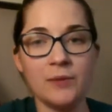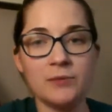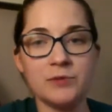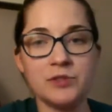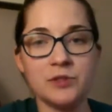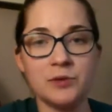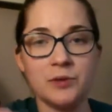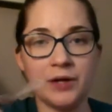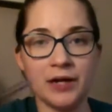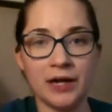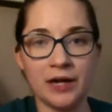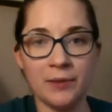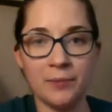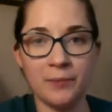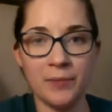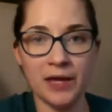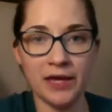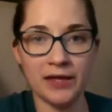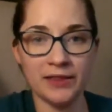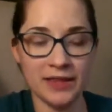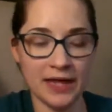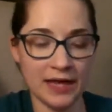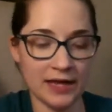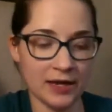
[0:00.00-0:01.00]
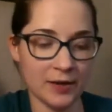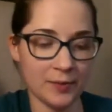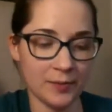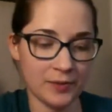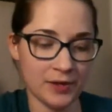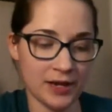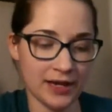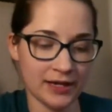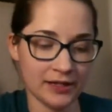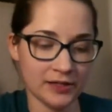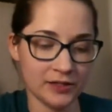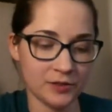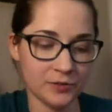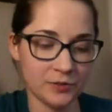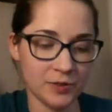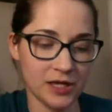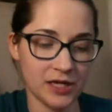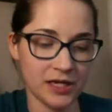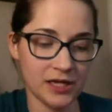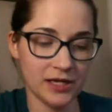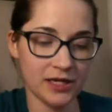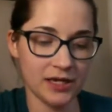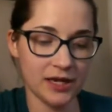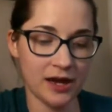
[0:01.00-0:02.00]
So we're going to make that up next
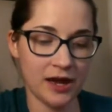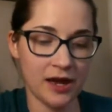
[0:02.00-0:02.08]
week.